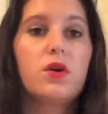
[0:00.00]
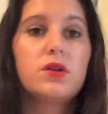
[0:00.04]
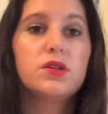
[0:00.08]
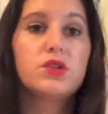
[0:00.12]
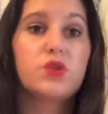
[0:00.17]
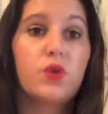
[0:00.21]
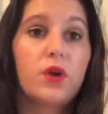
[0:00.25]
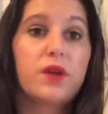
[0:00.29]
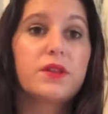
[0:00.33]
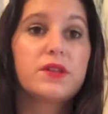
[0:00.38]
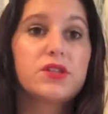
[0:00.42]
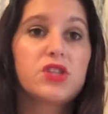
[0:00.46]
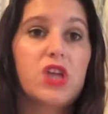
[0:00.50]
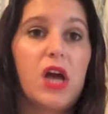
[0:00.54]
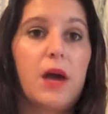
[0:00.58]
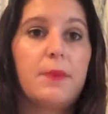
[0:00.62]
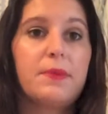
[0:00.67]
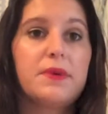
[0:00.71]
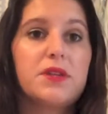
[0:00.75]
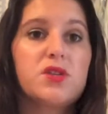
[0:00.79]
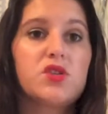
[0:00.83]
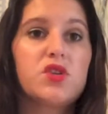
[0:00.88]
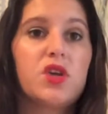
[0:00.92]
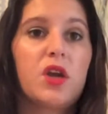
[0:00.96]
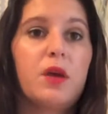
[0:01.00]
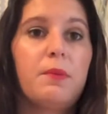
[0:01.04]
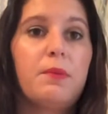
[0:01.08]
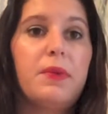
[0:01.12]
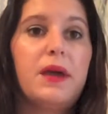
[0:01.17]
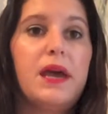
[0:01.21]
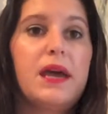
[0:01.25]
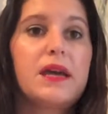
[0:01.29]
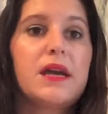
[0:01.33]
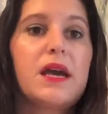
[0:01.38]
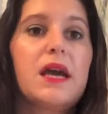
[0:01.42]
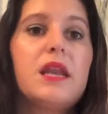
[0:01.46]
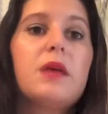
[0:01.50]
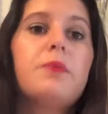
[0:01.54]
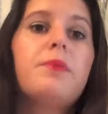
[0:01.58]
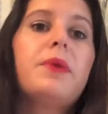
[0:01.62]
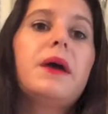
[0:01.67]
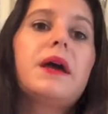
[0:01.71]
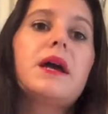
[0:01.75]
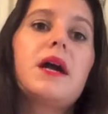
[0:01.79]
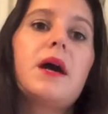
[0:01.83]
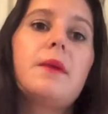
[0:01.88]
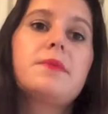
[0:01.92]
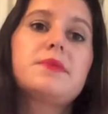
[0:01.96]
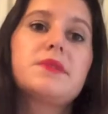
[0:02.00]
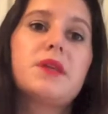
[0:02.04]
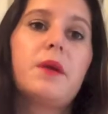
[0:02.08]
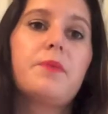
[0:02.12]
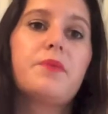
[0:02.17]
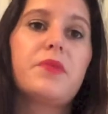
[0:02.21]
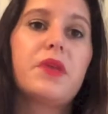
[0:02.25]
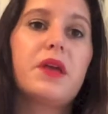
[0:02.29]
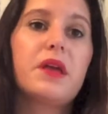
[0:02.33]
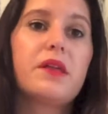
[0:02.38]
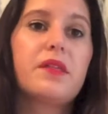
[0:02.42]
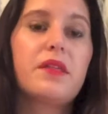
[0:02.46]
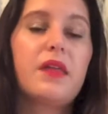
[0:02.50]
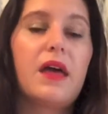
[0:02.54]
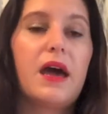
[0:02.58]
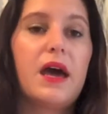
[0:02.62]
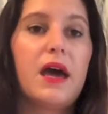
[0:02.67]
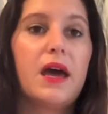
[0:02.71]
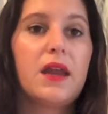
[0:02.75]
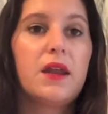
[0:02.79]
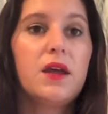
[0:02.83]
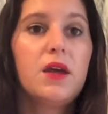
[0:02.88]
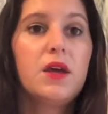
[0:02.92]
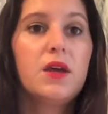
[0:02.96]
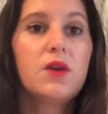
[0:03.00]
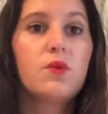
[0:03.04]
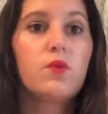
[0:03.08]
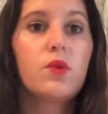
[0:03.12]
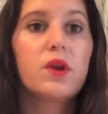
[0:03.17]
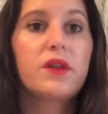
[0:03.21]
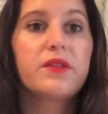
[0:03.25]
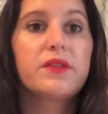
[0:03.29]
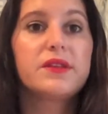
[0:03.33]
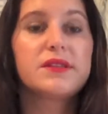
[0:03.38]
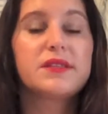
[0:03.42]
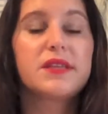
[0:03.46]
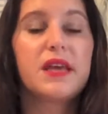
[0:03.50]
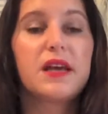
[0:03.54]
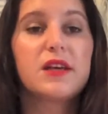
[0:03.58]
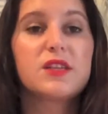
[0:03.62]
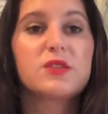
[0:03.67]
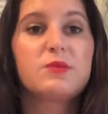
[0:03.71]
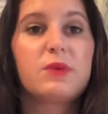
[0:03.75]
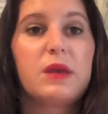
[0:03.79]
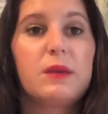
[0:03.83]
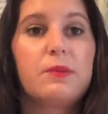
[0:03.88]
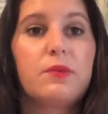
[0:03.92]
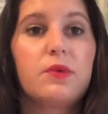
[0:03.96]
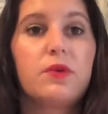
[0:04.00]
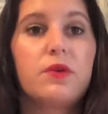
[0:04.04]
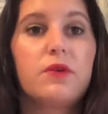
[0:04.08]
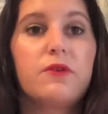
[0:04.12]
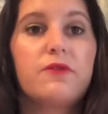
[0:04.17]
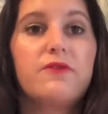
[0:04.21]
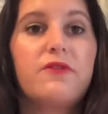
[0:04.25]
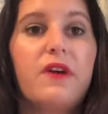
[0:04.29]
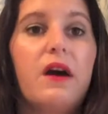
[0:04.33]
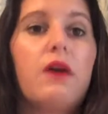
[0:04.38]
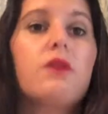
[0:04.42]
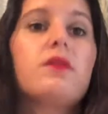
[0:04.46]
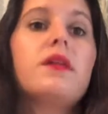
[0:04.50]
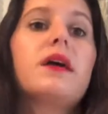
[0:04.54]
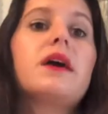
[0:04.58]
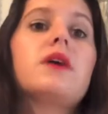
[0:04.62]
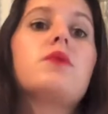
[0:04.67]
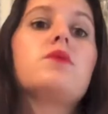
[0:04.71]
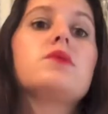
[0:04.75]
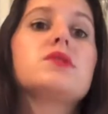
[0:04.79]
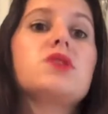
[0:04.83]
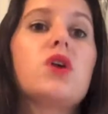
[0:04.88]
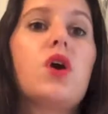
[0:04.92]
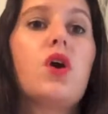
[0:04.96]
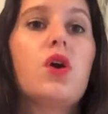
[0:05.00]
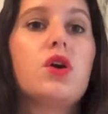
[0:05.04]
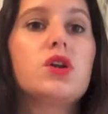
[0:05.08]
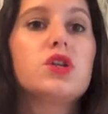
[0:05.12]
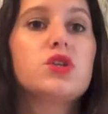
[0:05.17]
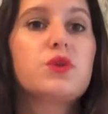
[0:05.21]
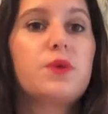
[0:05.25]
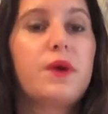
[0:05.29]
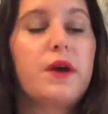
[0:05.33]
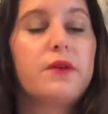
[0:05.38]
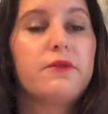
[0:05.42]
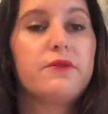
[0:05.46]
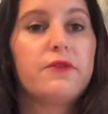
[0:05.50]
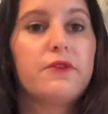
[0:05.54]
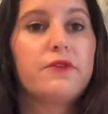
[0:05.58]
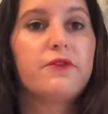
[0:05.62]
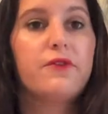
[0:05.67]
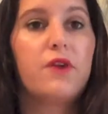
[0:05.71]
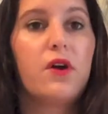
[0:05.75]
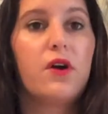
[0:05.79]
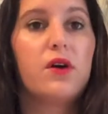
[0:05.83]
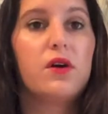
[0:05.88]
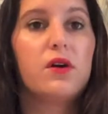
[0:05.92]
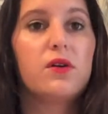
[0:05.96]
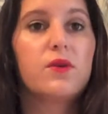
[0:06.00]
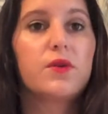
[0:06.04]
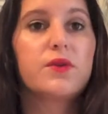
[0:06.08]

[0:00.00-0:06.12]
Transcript: during the shopping trip and kind of pick up something that one of the salespeople felt like was on trend for fall,